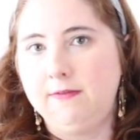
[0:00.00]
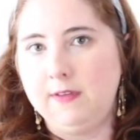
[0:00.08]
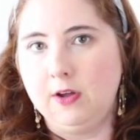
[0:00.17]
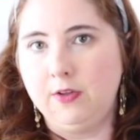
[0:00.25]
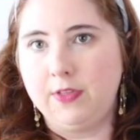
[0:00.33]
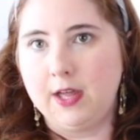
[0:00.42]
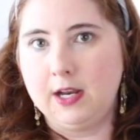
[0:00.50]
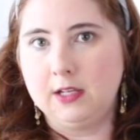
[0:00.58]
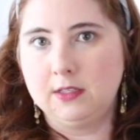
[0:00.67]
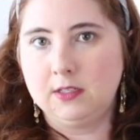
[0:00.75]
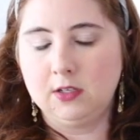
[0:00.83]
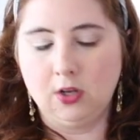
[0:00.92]
feel that
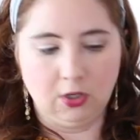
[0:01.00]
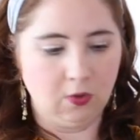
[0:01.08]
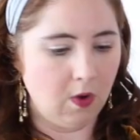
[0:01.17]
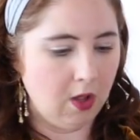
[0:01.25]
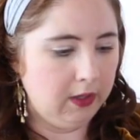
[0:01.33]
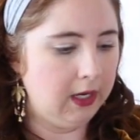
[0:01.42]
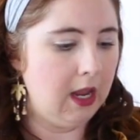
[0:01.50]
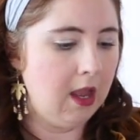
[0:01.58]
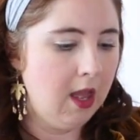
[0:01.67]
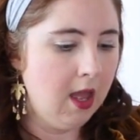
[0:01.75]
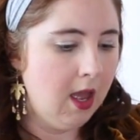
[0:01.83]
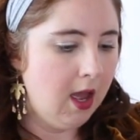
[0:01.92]
it's good
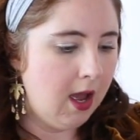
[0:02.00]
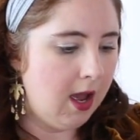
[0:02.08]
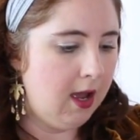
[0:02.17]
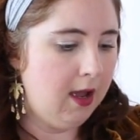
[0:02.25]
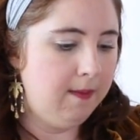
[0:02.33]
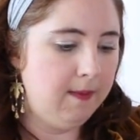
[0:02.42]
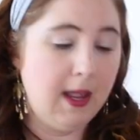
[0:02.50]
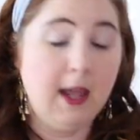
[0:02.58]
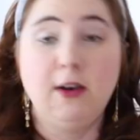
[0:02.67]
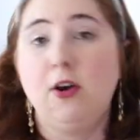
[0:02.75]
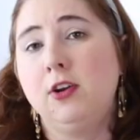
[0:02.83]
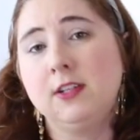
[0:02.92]
quality.
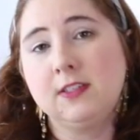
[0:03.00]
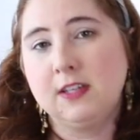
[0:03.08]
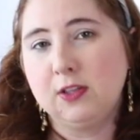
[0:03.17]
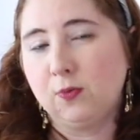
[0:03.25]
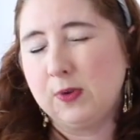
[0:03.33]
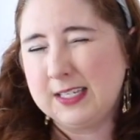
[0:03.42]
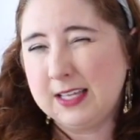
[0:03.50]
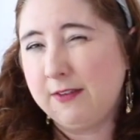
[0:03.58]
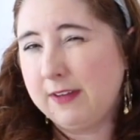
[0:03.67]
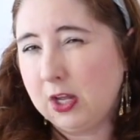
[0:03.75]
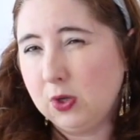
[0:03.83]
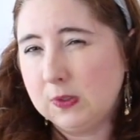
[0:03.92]
And honestly, the
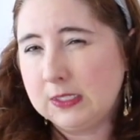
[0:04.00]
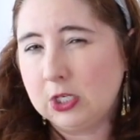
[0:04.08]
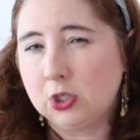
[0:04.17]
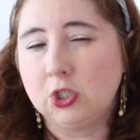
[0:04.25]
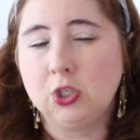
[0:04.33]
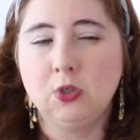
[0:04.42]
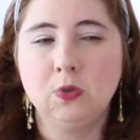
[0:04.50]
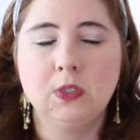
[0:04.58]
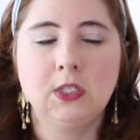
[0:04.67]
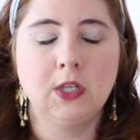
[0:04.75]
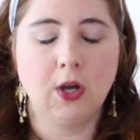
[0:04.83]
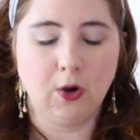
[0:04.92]
resale value is there too.
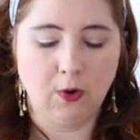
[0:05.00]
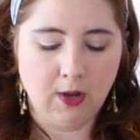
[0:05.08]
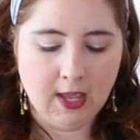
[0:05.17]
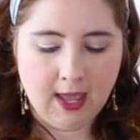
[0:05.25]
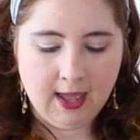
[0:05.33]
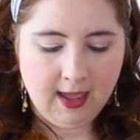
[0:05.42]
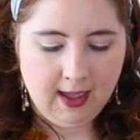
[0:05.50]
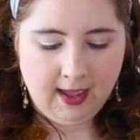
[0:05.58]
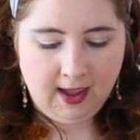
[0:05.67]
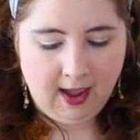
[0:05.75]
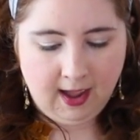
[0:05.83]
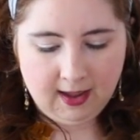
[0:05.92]
So,
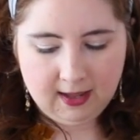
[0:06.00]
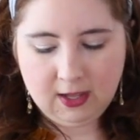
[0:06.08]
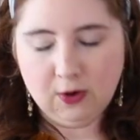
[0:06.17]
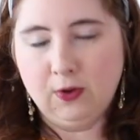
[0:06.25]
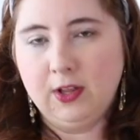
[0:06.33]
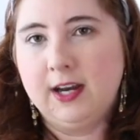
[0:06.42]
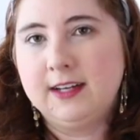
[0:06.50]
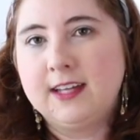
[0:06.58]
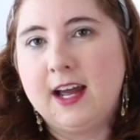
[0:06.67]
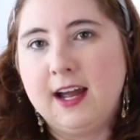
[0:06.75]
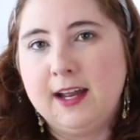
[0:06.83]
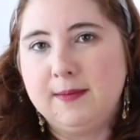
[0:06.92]
you know, a lot of
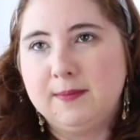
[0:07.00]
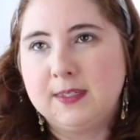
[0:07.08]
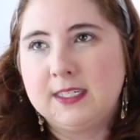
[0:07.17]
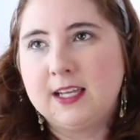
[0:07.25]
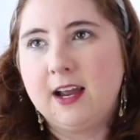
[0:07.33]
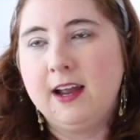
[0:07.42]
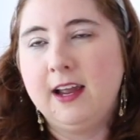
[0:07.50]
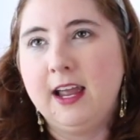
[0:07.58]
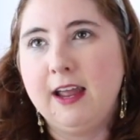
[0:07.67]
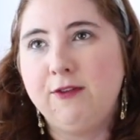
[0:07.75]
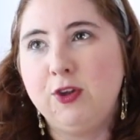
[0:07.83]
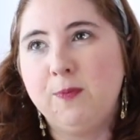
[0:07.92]
times
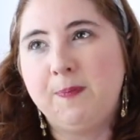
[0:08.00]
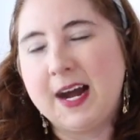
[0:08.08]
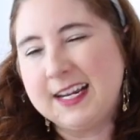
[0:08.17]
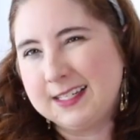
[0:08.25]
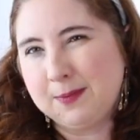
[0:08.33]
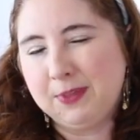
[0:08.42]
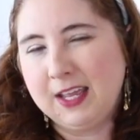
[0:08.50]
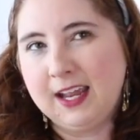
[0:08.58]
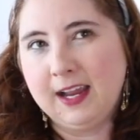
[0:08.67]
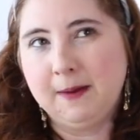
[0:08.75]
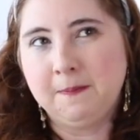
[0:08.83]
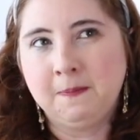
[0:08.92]
if you buy
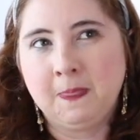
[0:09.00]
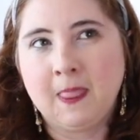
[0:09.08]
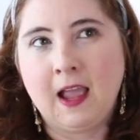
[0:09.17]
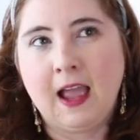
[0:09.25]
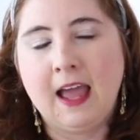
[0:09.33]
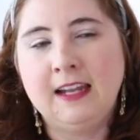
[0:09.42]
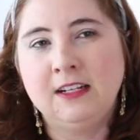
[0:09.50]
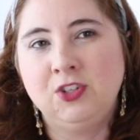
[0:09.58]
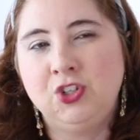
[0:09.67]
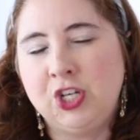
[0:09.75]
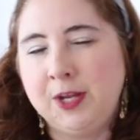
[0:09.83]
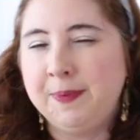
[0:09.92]
something and
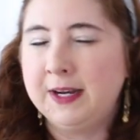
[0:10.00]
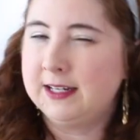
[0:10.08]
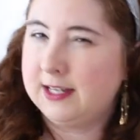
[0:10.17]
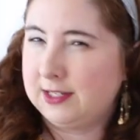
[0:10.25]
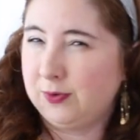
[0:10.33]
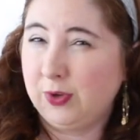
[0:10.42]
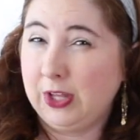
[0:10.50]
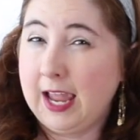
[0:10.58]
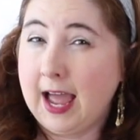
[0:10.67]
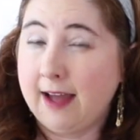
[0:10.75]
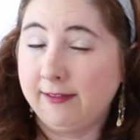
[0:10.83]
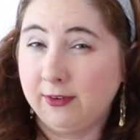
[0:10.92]
it's cheap and it doesn't really
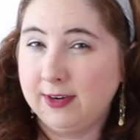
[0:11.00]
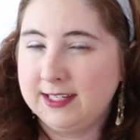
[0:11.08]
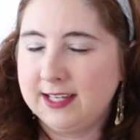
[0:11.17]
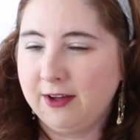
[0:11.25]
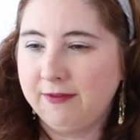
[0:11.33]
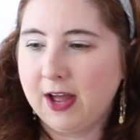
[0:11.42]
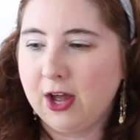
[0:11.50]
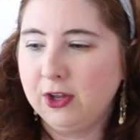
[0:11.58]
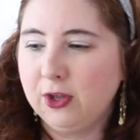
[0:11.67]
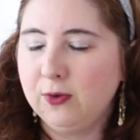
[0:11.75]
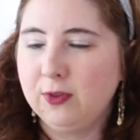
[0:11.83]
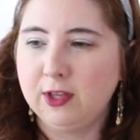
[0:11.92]
have a resale
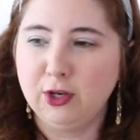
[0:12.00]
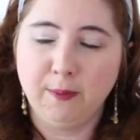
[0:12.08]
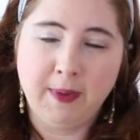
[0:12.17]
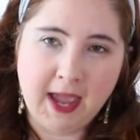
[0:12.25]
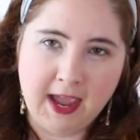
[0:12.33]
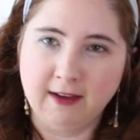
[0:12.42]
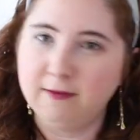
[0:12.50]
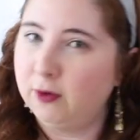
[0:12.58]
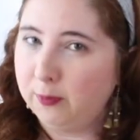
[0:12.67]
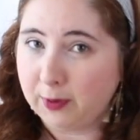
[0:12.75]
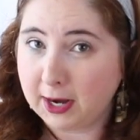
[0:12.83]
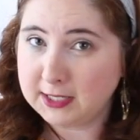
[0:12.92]
value, then you're paying
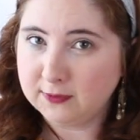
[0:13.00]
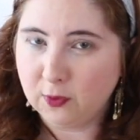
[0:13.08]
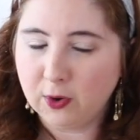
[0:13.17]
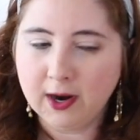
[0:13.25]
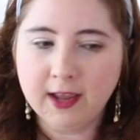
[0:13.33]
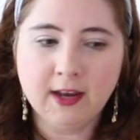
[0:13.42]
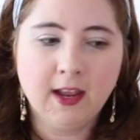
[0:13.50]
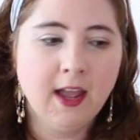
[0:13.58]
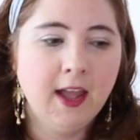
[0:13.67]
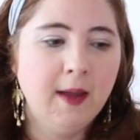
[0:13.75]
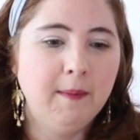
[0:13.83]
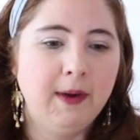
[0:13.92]
full price for it.
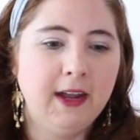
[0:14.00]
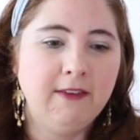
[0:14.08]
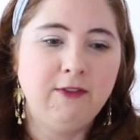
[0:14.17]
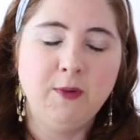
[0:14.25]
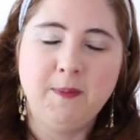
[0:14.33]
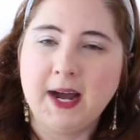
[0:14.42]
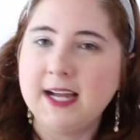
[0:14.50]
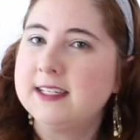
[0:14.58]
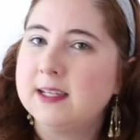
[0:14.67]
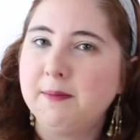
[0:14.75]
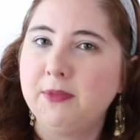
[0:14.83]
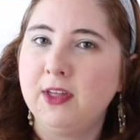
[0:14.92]
But if you buy
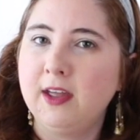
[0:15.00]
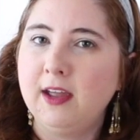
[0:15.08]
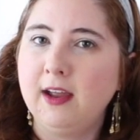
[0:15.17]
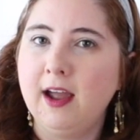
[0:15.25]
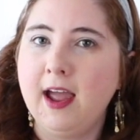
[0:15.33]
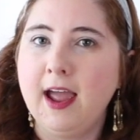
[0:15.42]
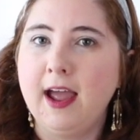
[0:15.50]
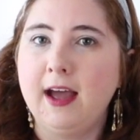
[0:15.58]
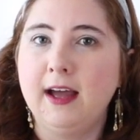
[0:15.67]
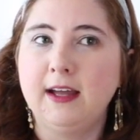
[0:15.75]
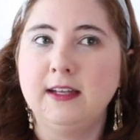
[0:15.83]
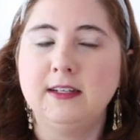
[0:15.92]
something
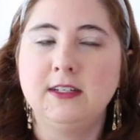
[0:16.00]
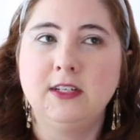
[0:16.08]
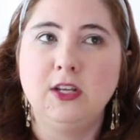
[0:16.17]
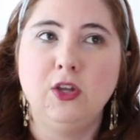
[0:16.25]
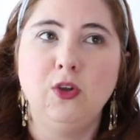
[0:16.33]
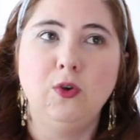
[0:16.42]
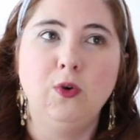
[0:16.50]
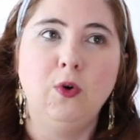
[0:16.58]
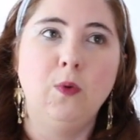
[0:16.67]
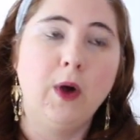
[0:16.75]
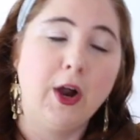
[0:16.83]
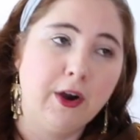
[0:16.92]
and
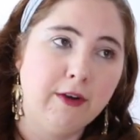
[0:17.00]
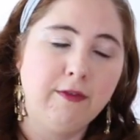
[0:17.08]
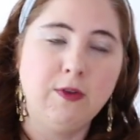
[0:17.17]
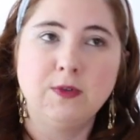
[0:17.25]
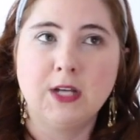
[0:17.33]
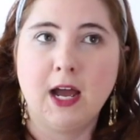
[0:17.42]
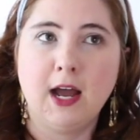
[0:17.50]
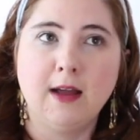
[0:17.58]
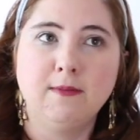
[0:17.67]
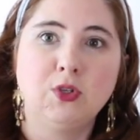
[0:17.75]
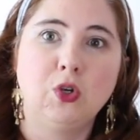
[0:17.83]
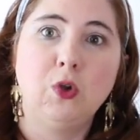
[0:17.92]
you wear it a few
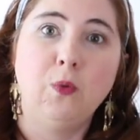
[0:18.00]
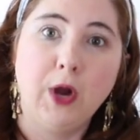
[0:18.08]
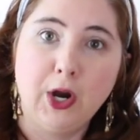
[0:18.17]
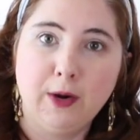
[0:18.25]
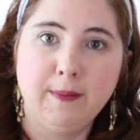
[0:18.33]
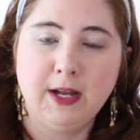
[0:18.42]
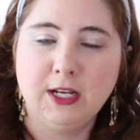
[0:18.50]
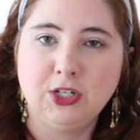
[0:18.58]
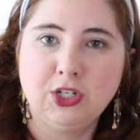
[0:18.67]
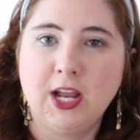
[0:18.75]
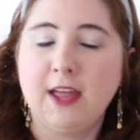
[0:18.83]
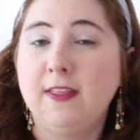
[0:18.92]
times, or you wear it a
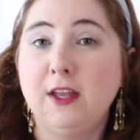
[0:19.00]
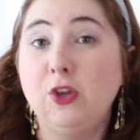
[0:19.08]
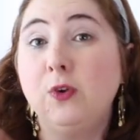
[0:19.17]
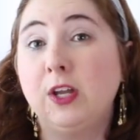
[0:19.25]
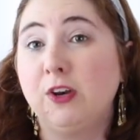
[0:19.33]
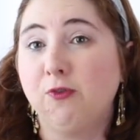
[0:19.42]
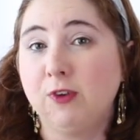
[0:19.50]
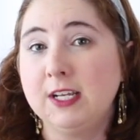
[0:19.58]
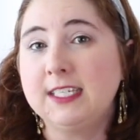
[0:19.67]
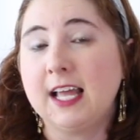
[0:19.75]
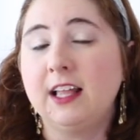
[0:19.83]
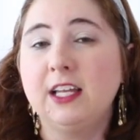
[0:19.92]
bunch, and then you can
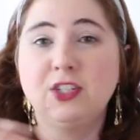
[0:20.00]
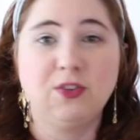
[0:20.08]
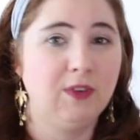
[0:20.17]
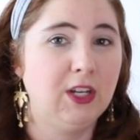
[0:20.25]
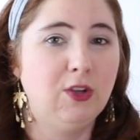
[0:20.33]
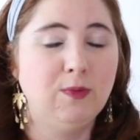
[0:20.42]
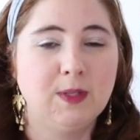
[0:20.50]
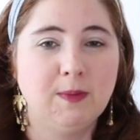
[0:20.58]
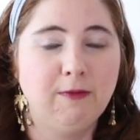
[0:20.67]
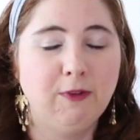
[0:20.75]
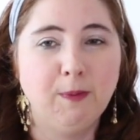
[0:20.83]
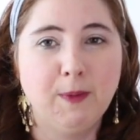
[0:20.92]
resell it to recoup
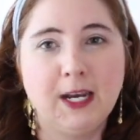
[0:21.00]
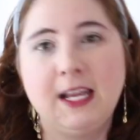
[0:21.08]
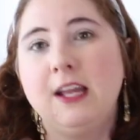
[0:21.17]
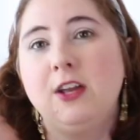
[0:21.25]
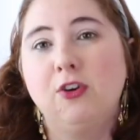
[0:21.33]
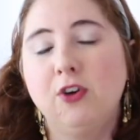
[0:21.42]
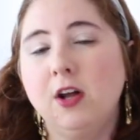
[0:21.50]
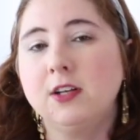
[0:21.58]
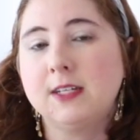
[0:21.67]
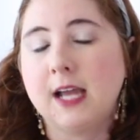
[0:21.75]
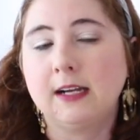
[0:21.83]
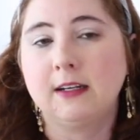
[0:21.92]
some of your money, you're
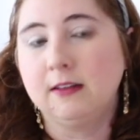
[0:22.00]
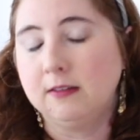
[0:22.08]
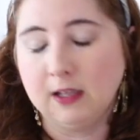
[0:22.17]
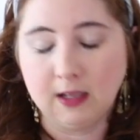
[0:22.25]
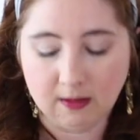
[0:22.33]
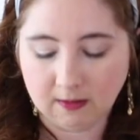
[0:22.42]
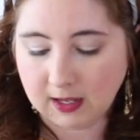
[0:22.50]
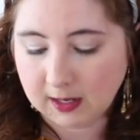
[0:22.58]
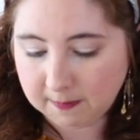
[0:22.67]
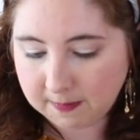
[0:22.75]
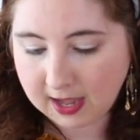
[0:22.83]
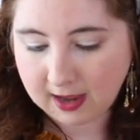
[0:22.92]
not technically
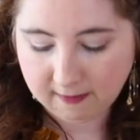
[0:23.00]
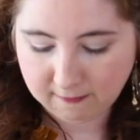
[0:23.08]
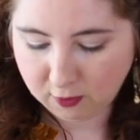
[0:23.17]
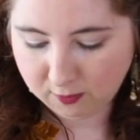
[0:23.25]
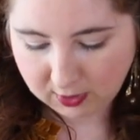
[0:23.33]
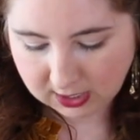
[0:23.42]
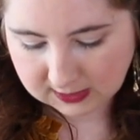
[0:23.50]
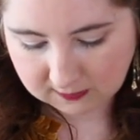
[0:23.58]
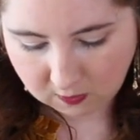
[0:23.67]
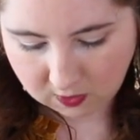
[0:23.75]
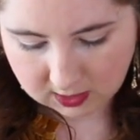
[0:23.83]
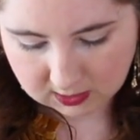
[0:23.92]
like paying full price
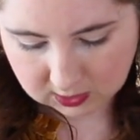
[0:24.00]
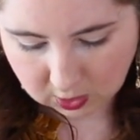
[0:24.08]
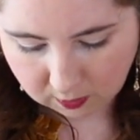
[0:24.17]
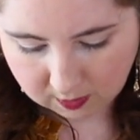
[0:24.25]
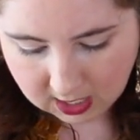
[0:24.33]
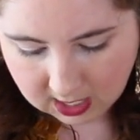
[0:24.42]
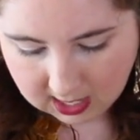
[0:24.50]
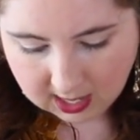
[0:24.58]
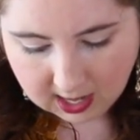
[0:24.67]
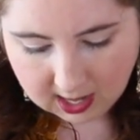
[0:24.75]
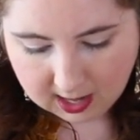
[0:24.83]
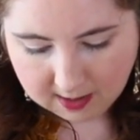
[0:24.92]
for it. So
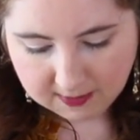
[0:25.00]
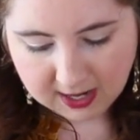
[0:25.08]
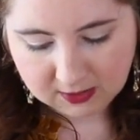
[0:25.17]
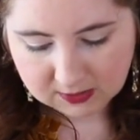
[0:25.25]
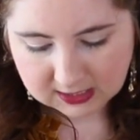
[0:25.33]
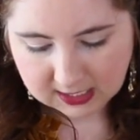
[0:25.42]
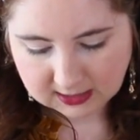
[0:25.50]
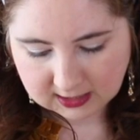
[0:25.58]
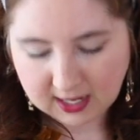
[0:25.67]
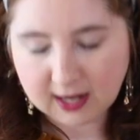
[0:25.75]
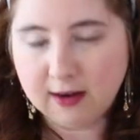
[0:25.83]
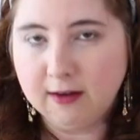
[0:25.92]
I always like
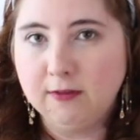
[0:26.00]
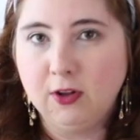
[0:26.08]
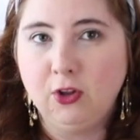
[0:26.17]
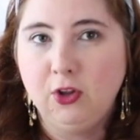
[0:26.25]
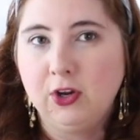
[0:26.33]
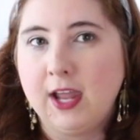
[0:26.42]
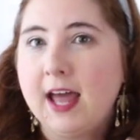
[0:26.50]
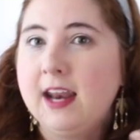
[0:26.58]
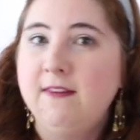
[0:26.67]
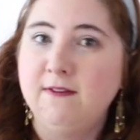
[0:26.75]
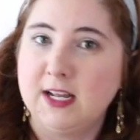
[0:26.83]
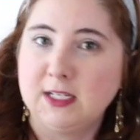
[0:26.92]
to kind of look
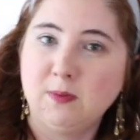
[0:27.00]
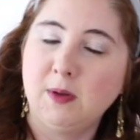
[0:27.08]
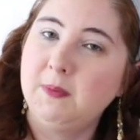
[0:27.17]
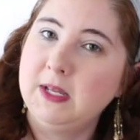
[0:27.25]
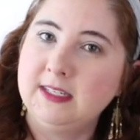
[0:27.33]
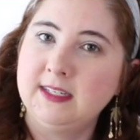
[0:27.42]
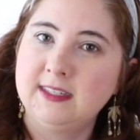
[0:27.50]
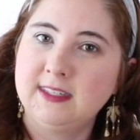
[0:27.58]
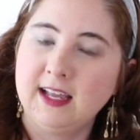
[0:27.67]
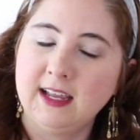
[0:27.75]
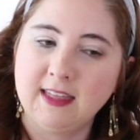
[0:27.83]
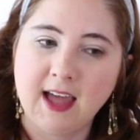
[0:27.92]
at investment pieces
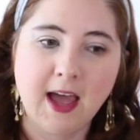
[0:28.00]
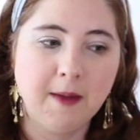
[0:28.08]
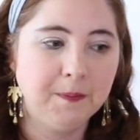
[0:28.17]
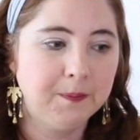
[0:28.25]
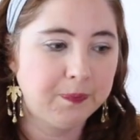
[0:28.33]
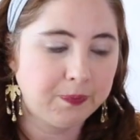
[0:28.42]
like that.